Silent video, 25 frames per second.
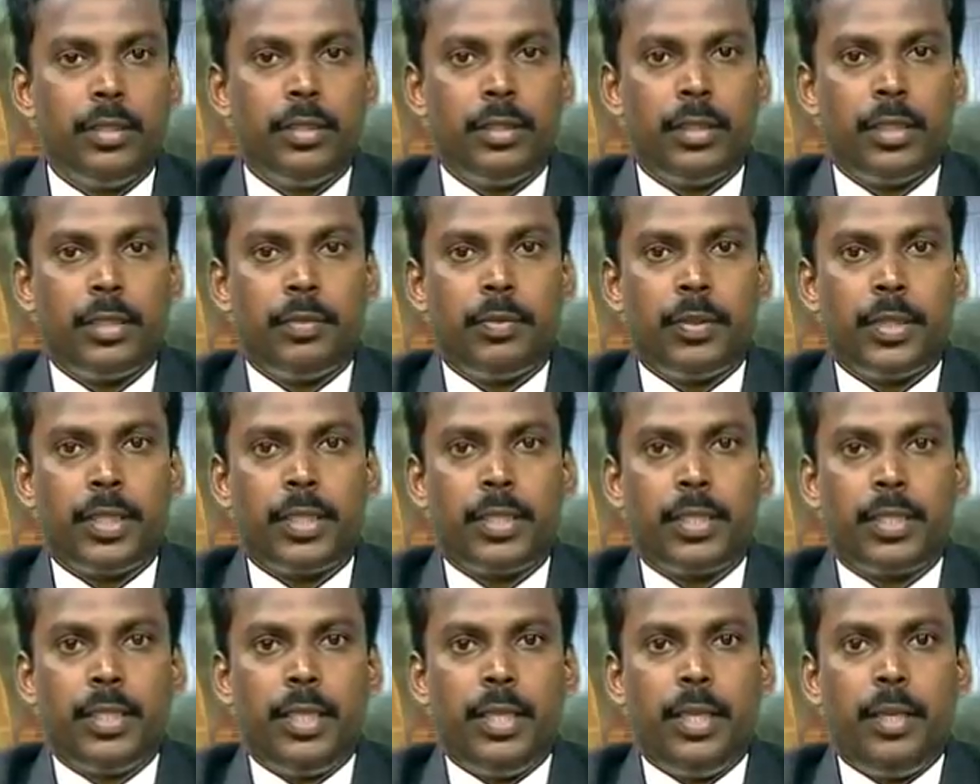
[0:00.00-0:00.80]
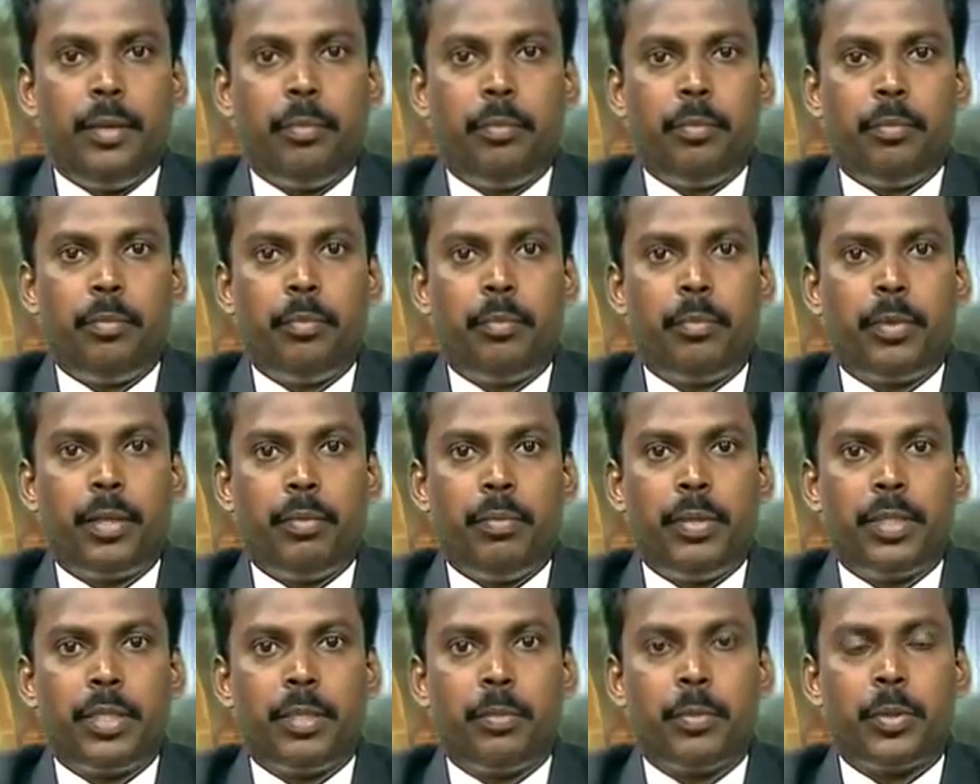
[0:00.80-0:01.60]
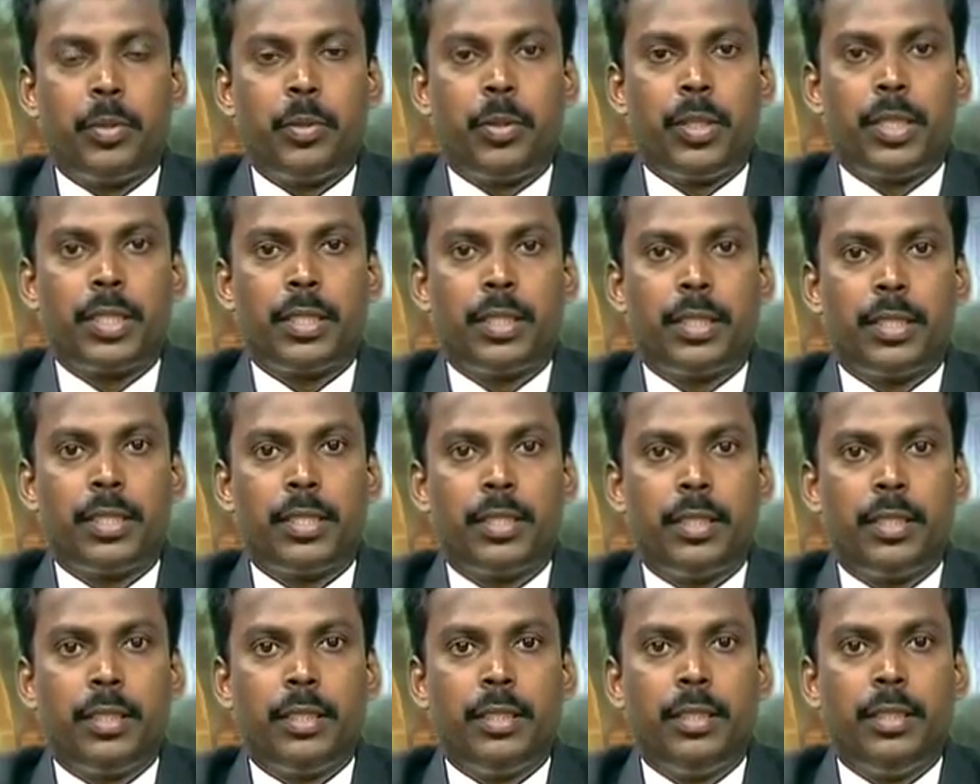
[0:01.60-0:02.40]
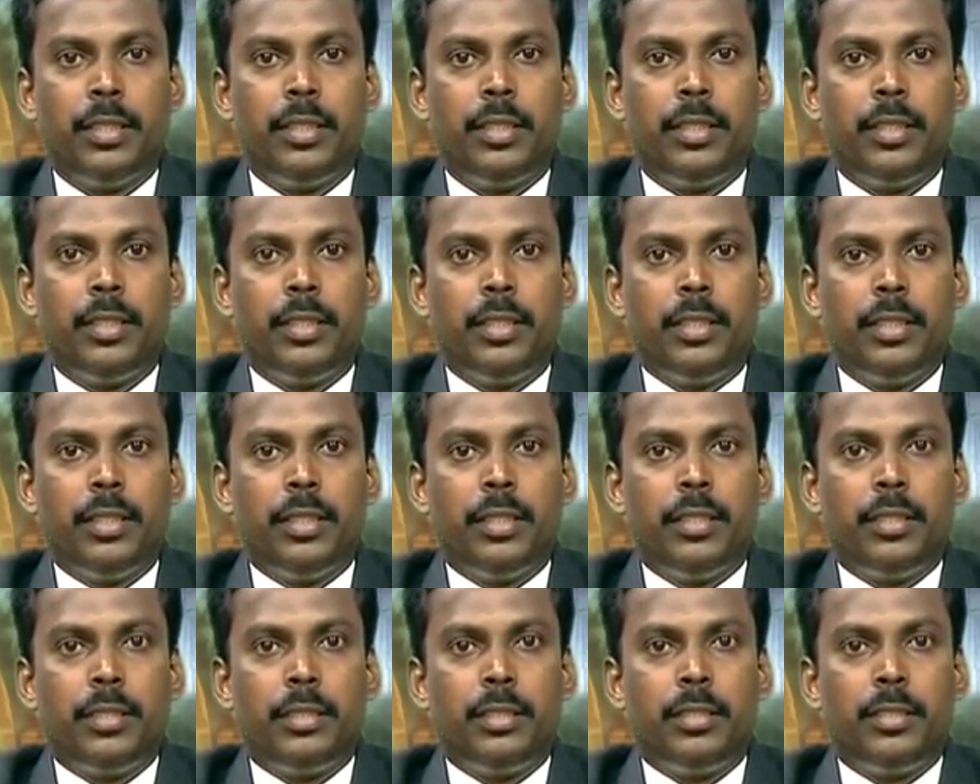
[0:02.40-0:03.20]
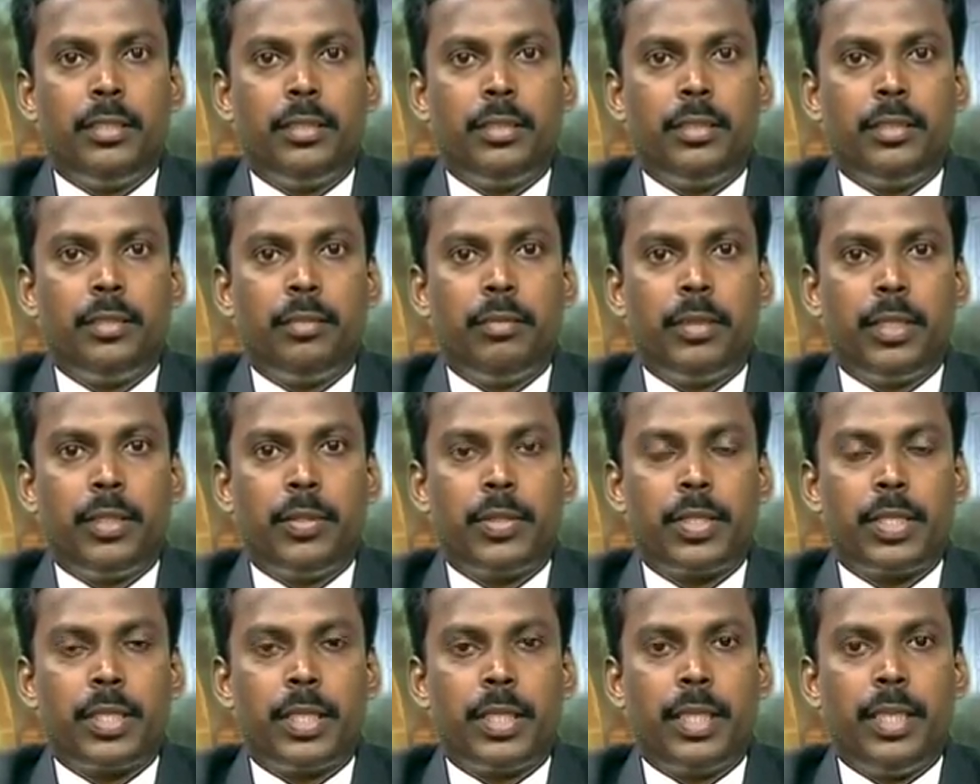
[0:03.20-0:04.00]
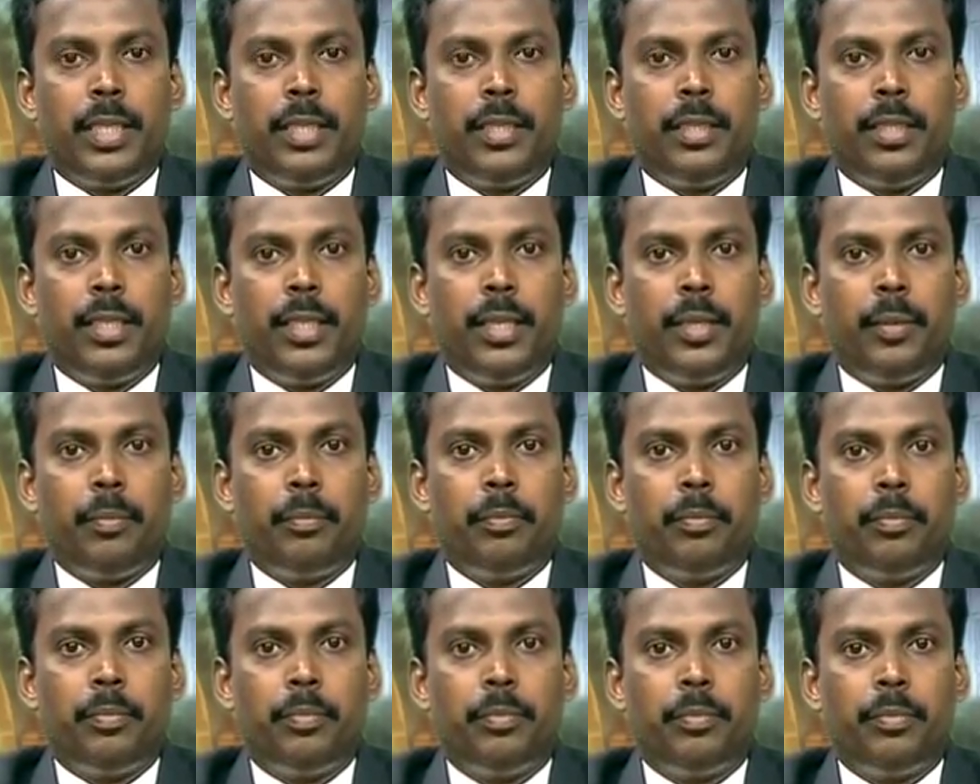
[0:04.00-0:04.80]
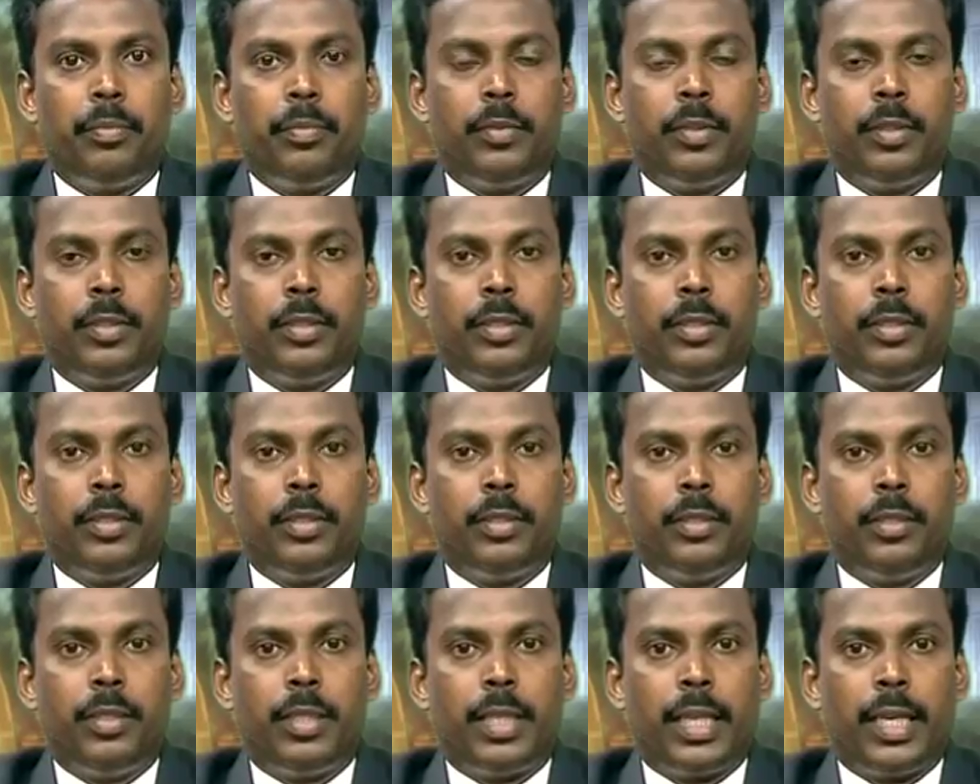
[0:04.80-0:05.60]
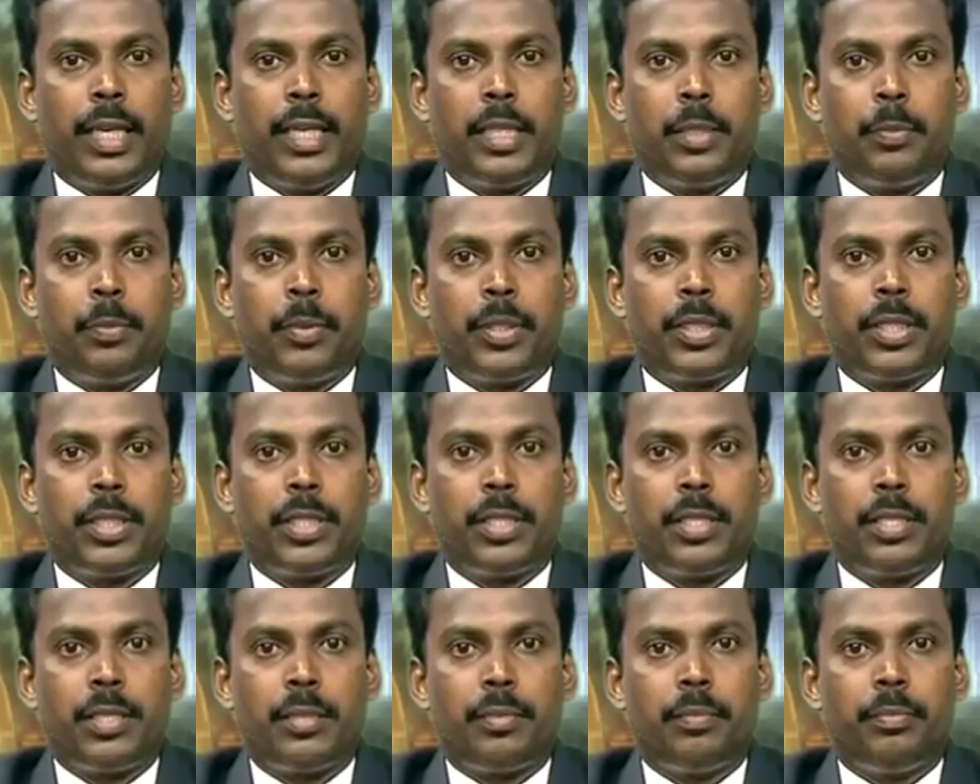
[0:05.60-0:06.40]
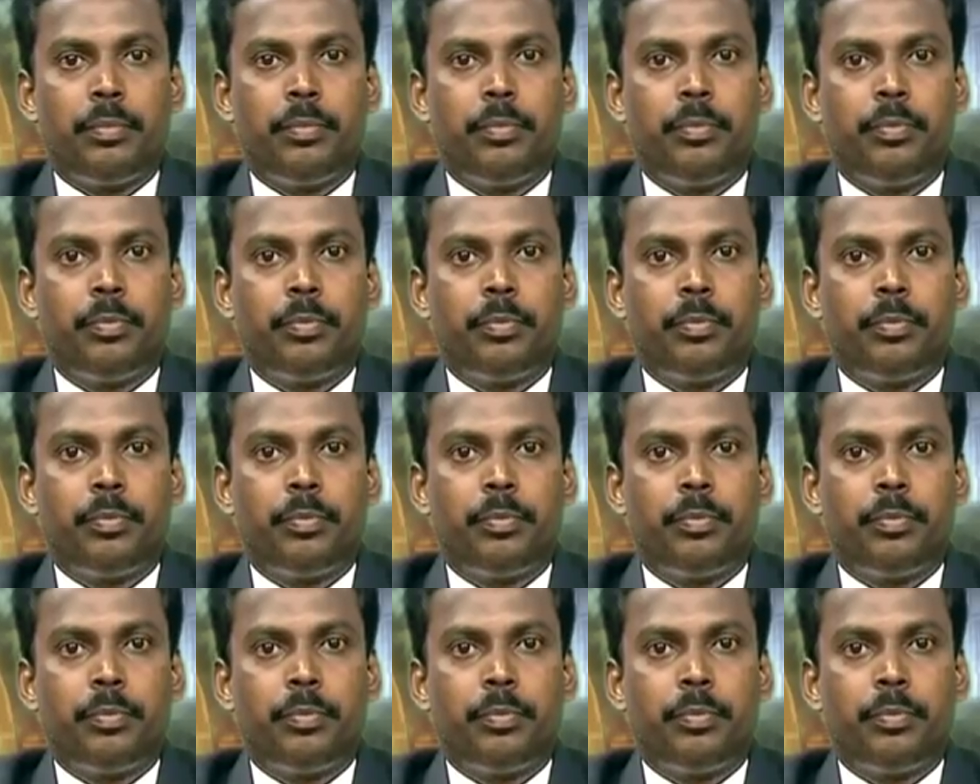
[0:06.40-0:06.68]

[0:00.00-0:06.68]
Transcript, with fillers: So, as far as the previous episode is concerned, uh, we have studied the uh, regular expressions